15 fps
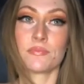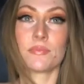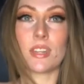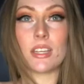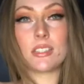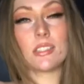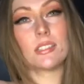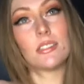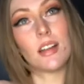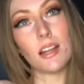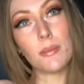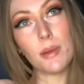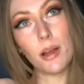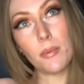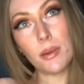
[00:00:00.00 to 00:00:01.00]
This is not
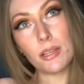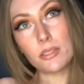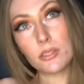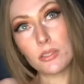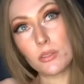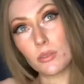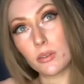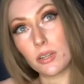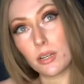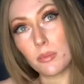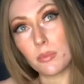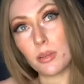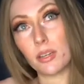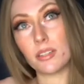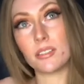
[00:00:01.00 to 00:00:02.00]
about my story
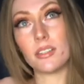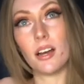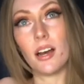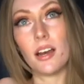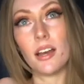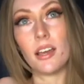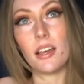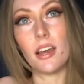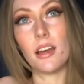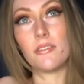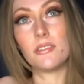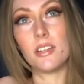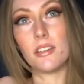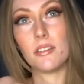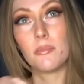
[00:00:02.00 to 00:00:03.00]
because I have
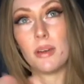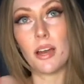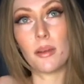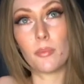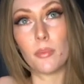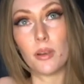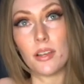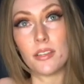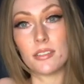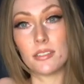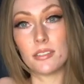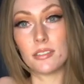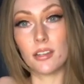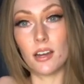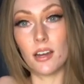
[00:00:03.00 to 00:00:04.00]
done the back
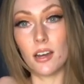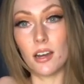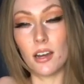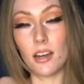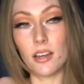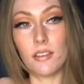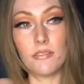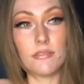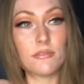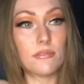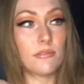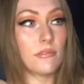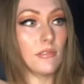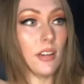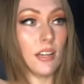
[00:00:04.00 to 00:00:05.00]
brace. I've
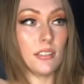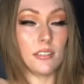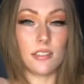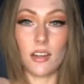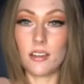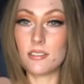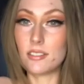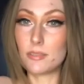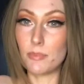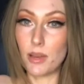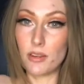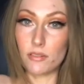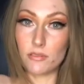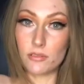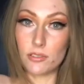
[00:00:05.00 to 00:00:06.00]
done
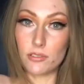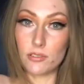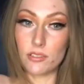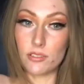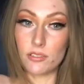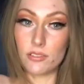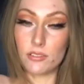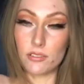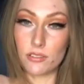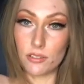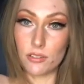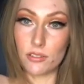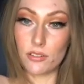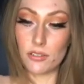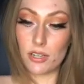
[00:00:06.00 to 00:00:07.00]
spinal fusion
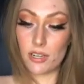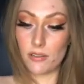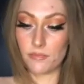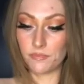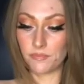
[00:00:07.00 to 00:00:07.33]
surgery.